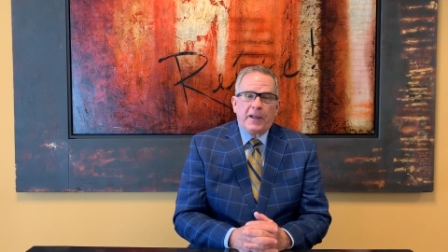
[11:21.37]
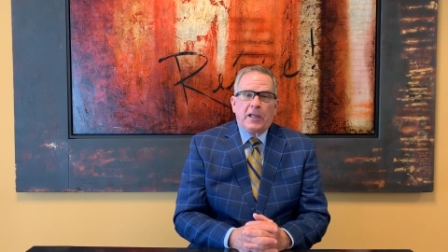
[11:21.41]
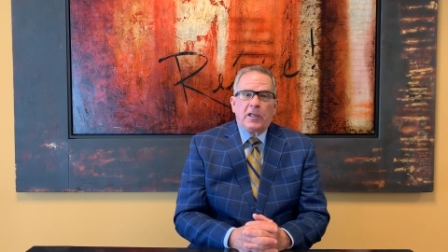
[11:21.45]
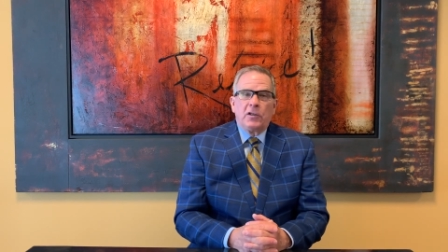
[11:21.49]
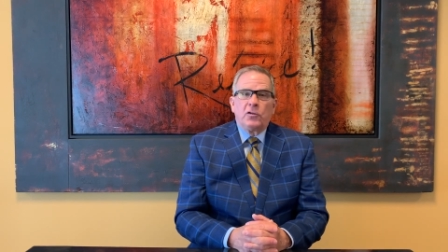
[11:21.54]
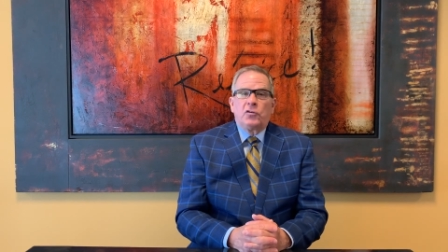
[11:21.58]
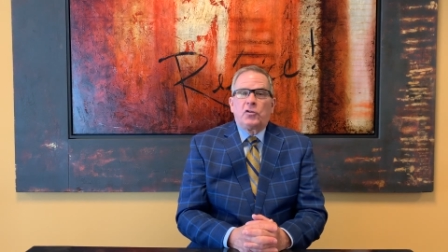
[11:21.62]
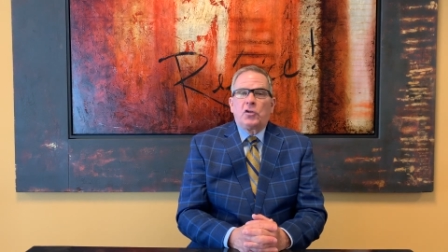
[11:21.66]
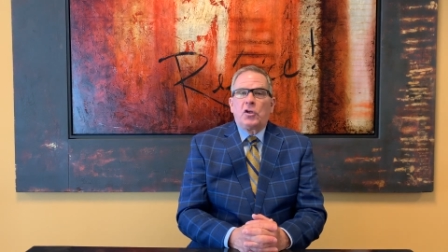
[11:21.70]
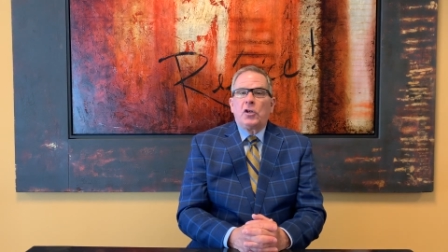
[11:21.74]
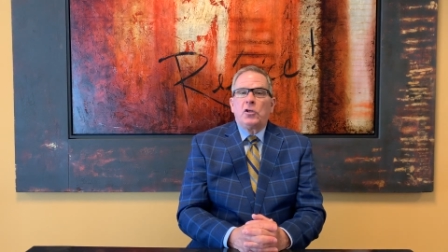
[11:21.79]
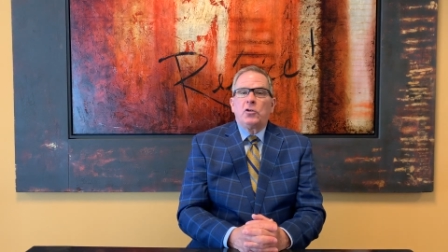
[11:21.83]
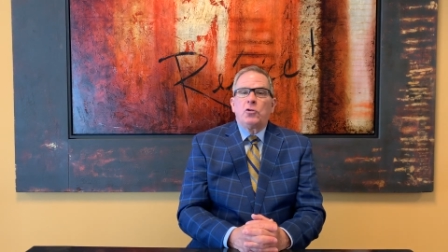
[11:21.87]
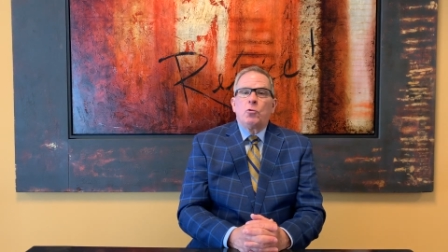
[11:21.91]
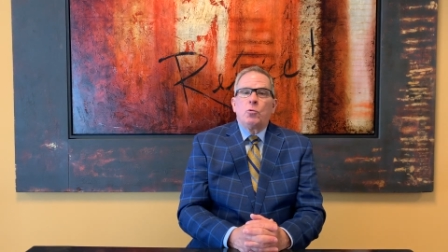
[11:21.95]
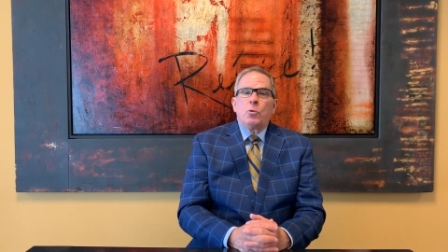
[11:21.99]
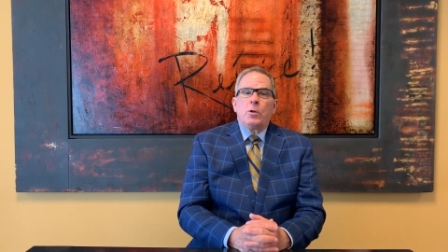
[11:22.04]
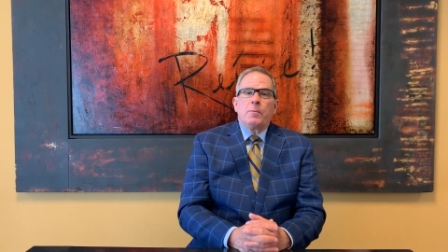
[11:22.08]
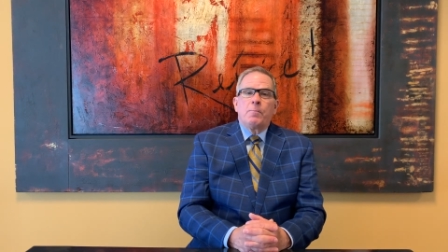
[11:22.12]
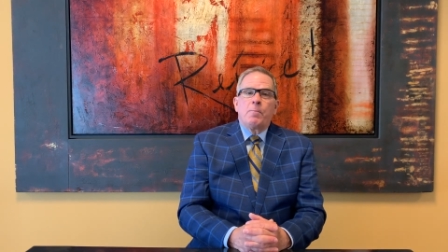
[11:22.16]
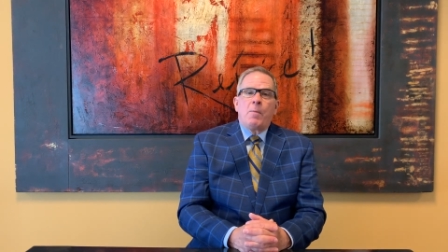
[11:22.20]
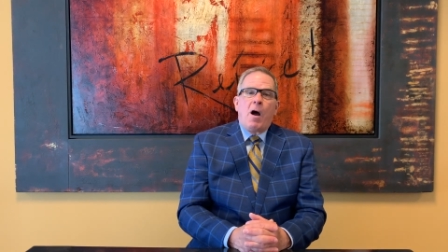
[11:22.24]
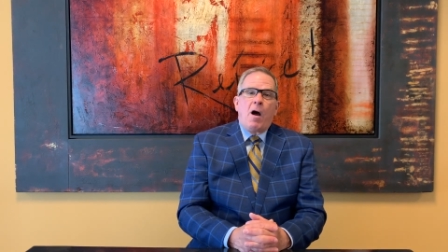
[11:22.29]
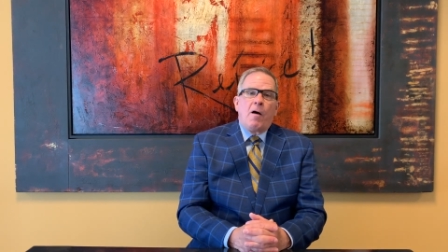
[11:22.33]

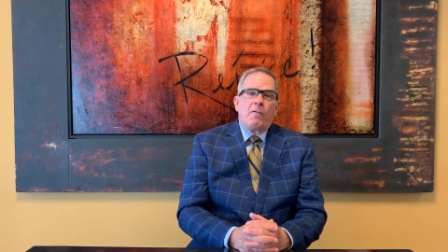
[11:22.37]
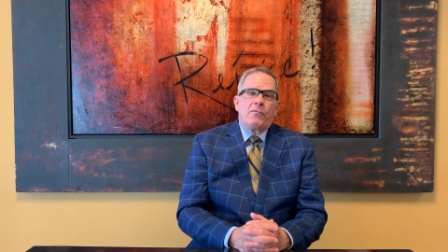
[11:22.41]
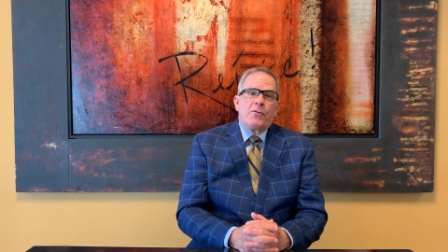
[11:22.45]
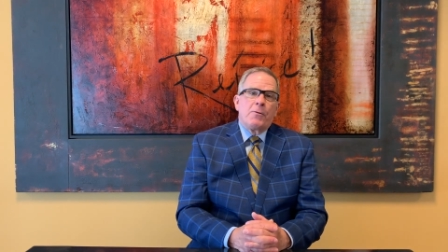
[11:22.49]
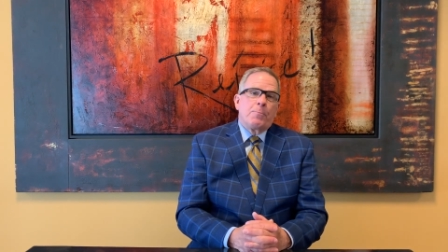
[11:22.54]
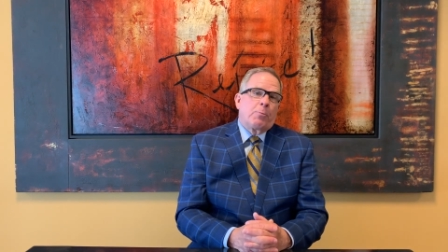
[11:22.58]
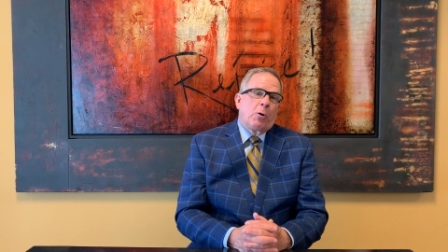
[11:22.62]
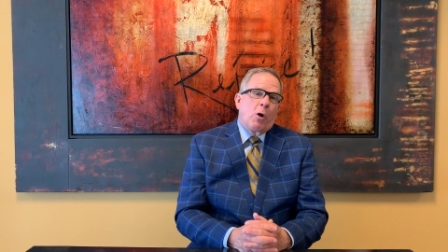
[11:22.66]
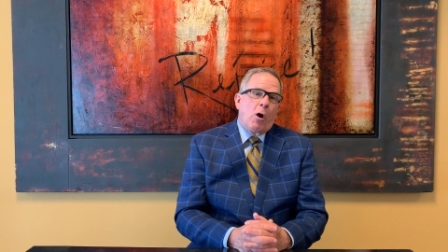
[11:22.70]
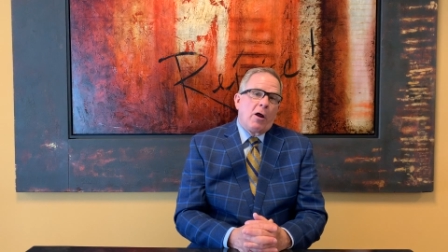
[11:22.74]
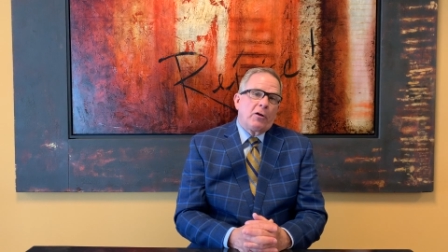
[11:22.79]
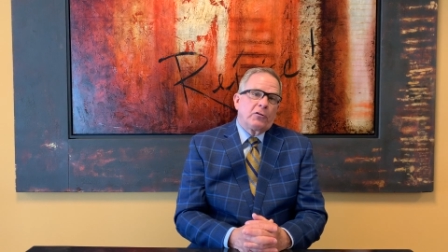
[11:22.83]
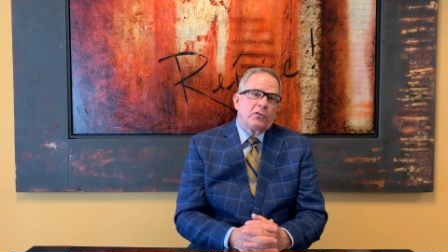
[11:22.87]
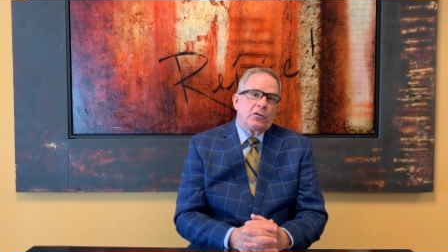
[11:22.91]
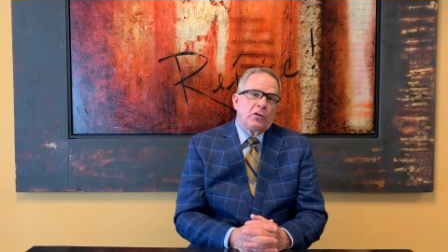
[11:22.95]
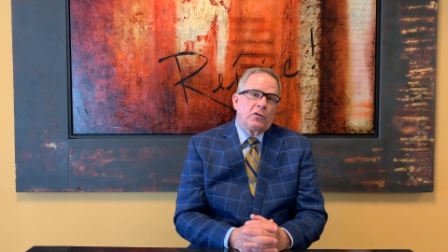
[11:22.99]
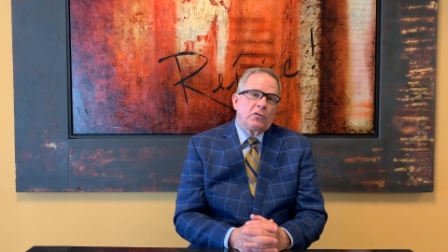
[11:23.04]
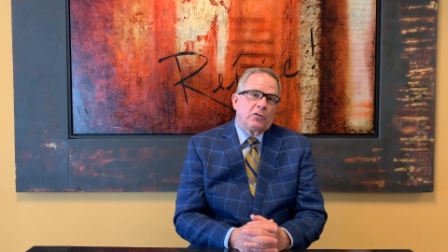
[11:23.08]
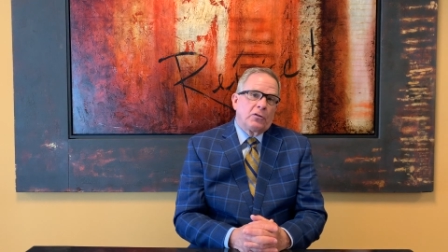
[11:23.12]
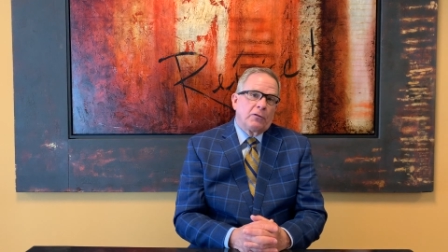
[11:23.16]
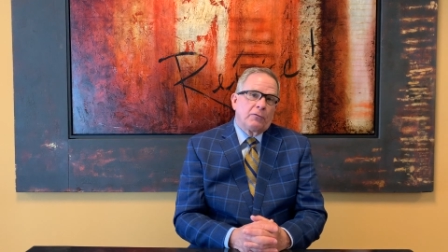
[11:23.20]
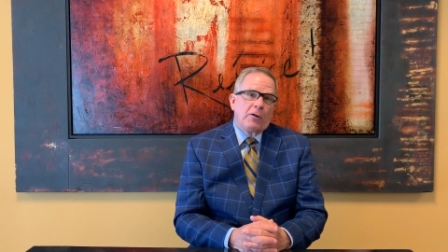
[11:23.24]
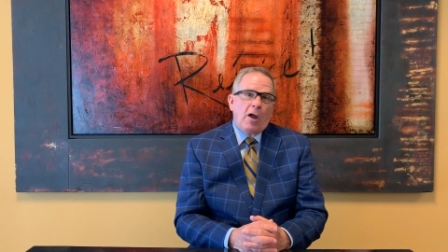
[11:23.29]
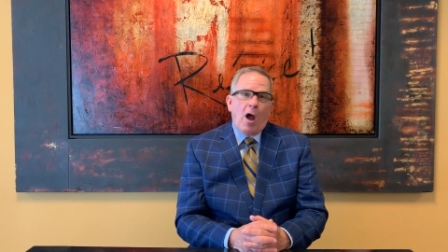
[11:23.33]
continuum of the
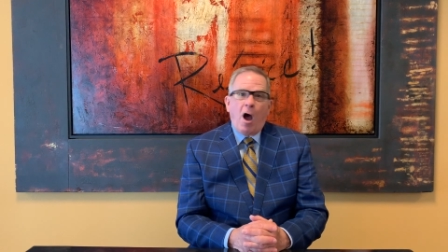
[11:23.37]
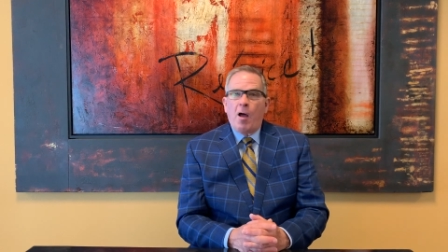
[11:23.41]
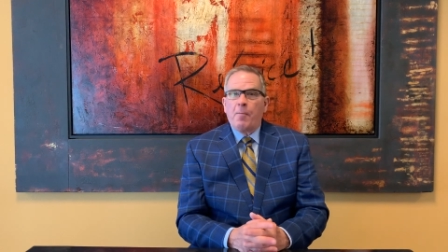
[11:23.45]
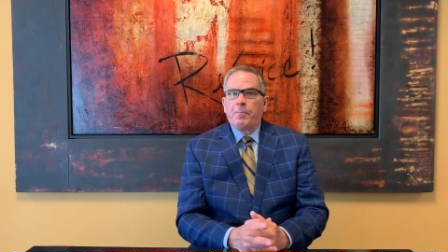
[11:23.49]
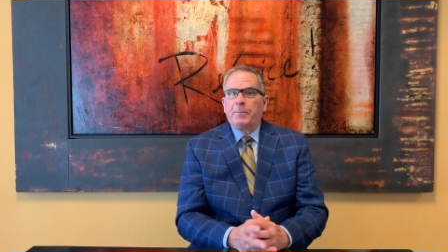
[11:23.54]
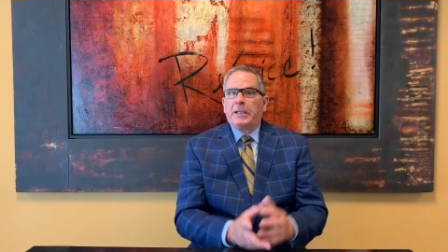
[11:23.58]
process of God,